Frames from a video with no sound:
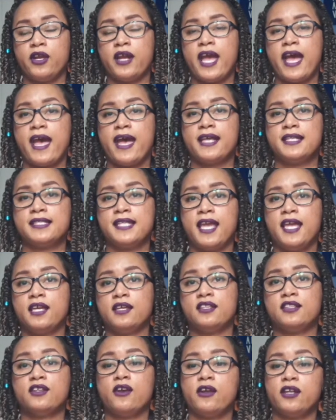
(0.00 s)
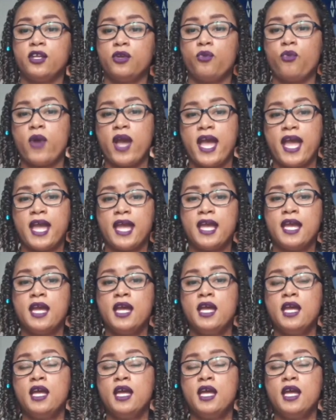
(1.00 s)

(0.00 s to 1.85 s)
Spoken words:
as a cathartic way